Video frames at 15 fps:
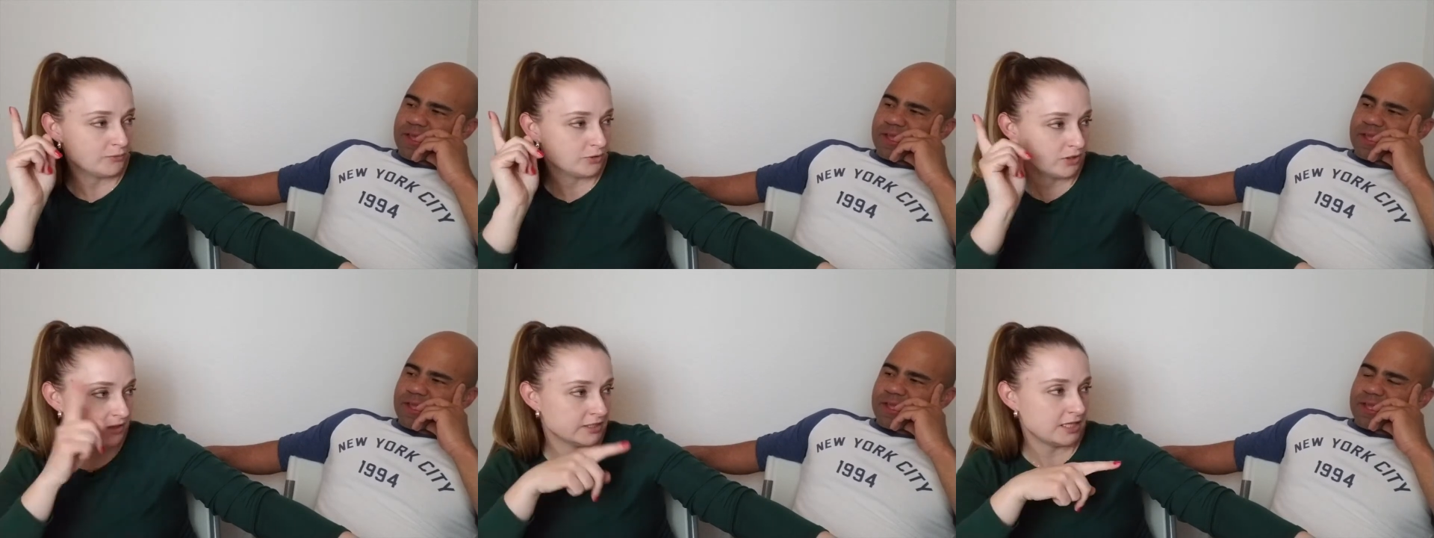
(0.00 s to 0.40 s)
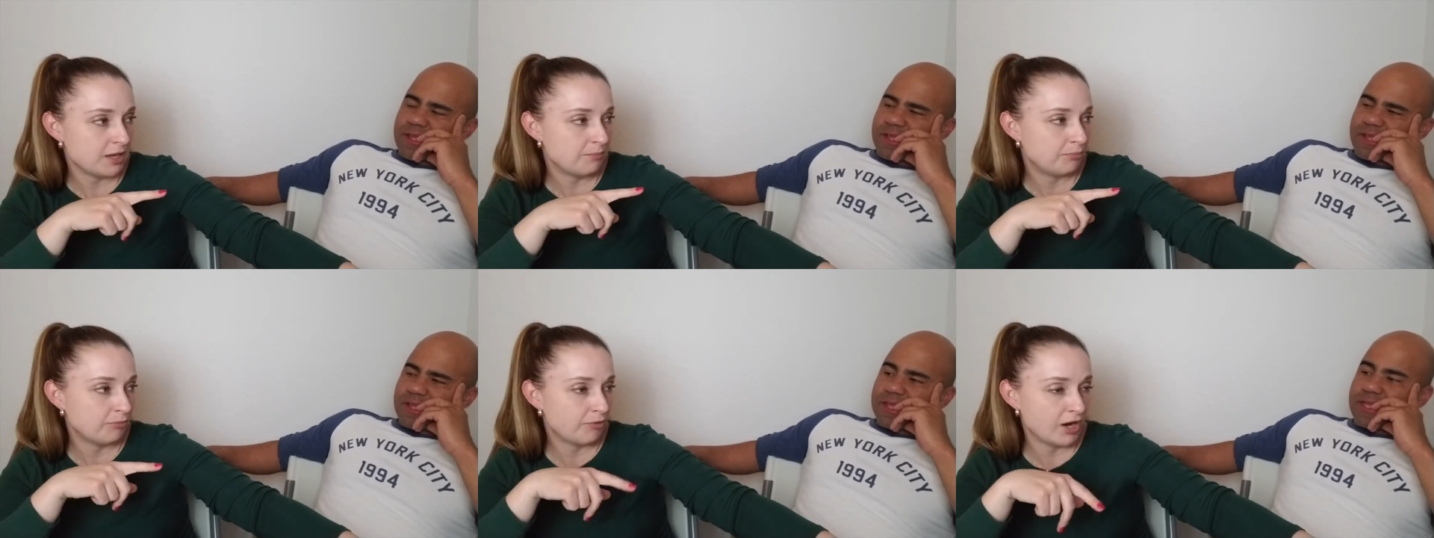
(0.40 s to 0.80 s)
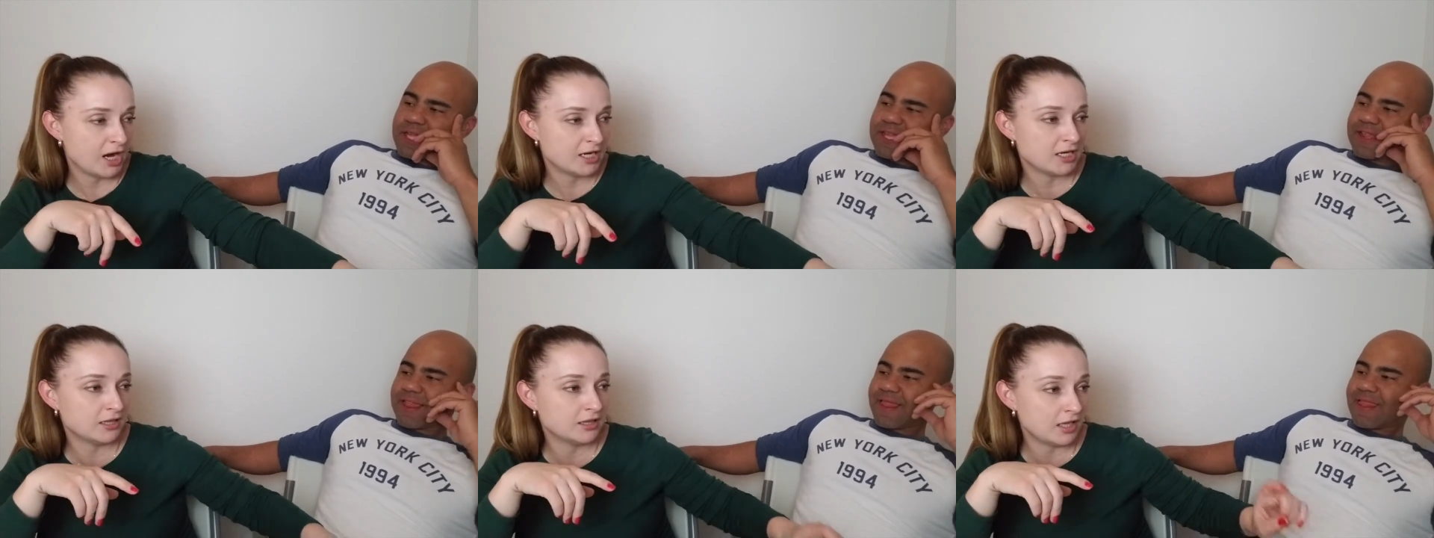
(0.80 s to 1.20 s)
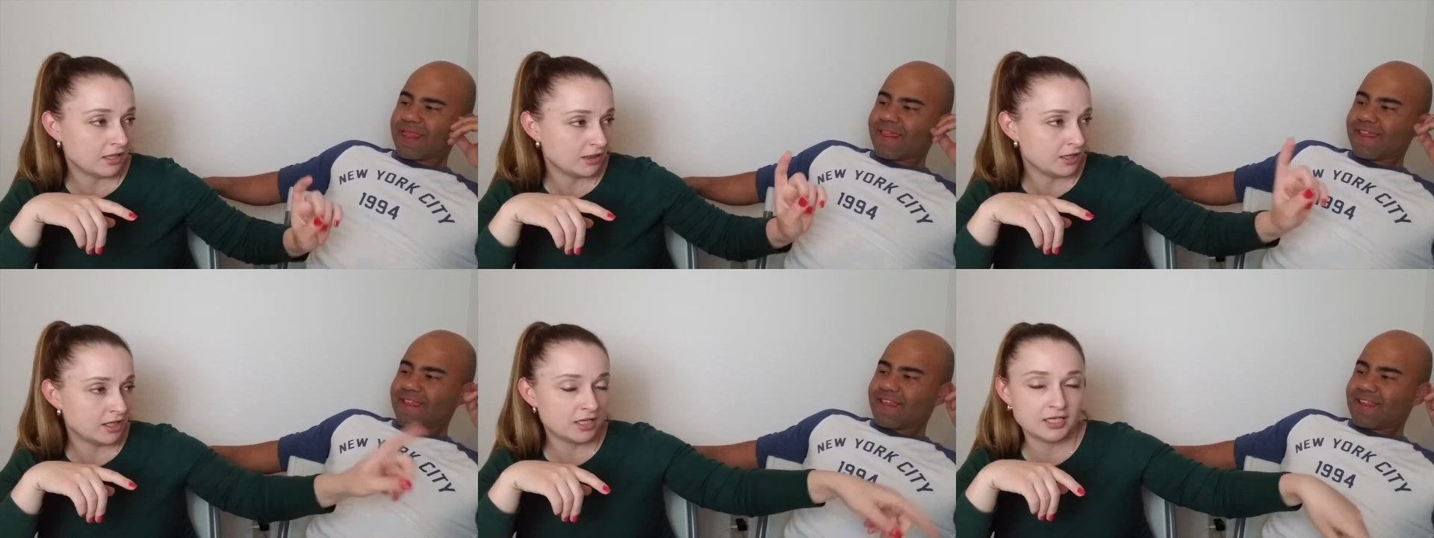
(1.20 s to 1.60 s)
Speaker 1: to this gay parade and then
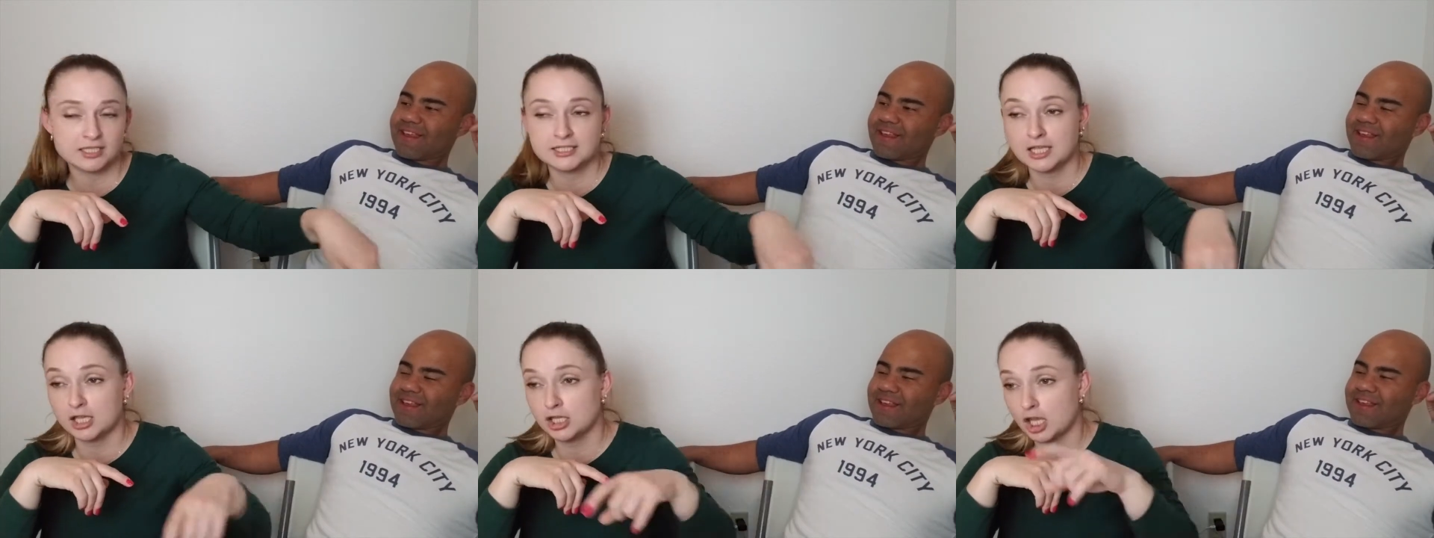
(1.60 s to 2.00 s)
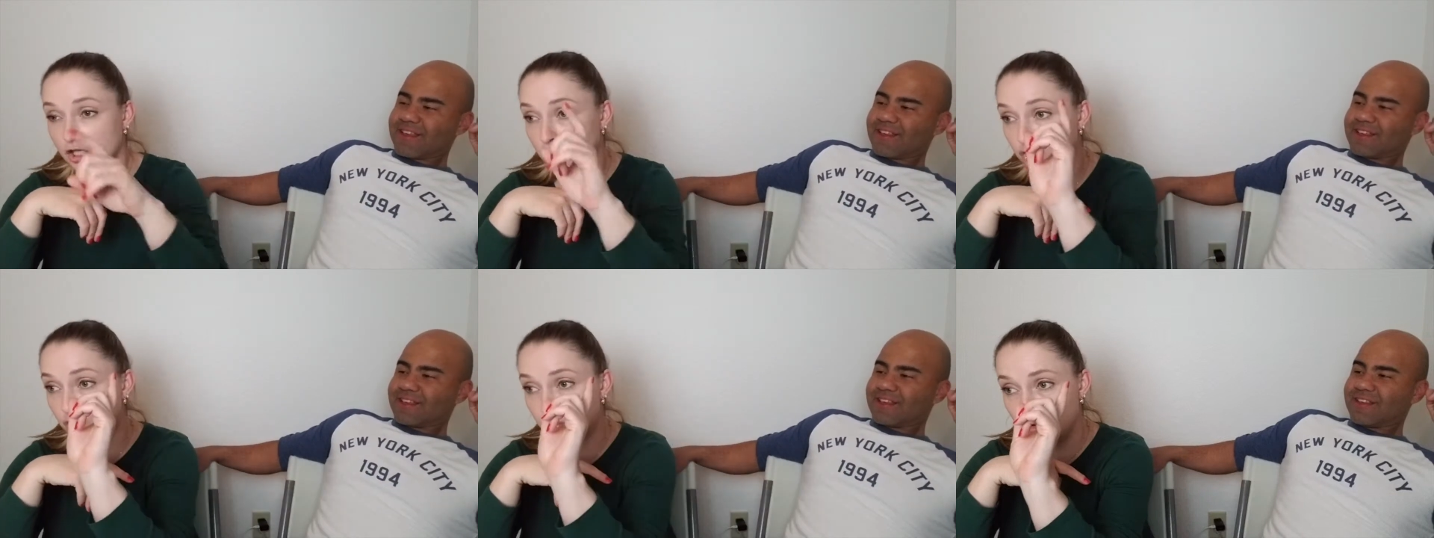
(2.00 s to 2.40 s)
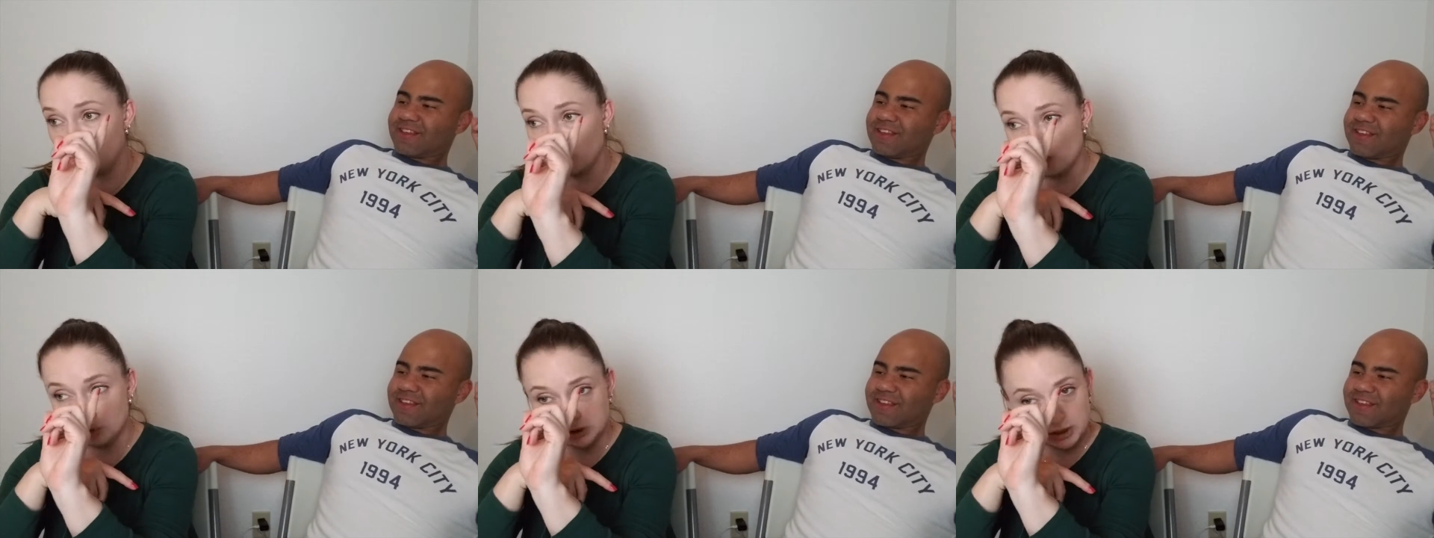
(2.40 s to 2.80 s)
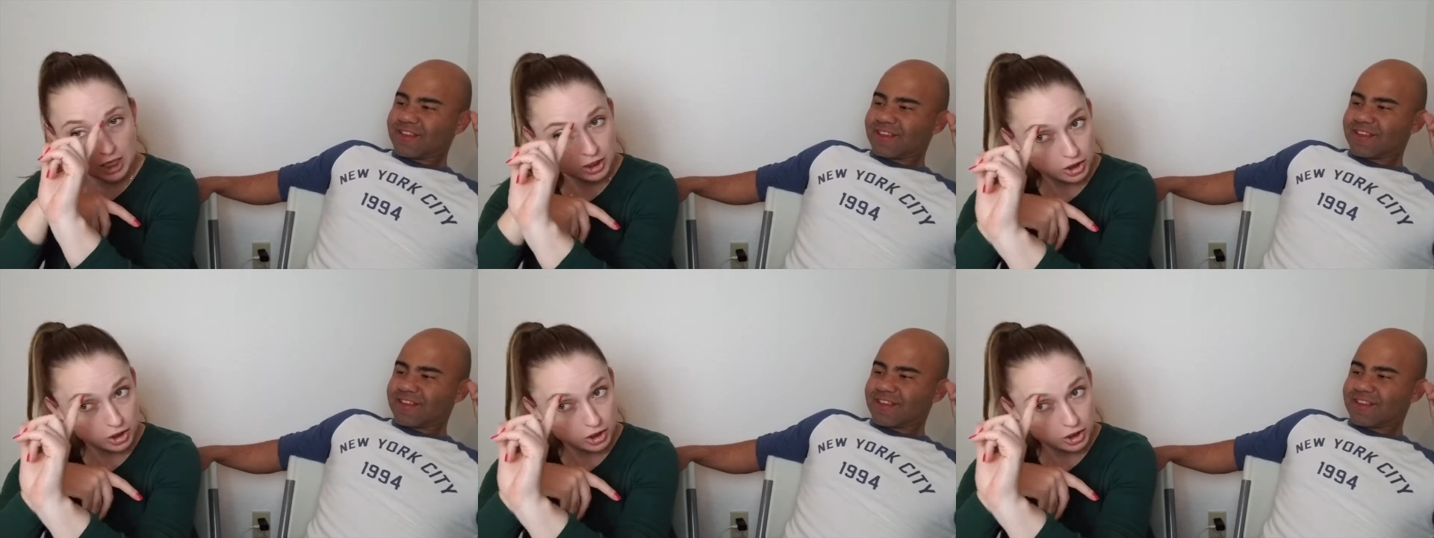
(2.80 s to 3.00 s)
they're gonna say, yeah, you, yeah,